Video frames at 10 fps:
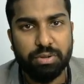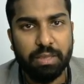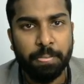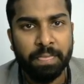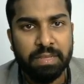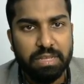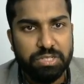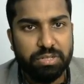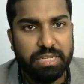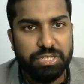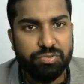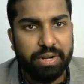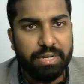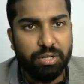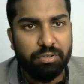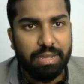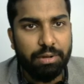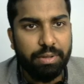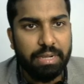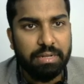Okay, so just try to
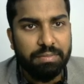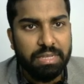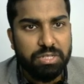evaluate.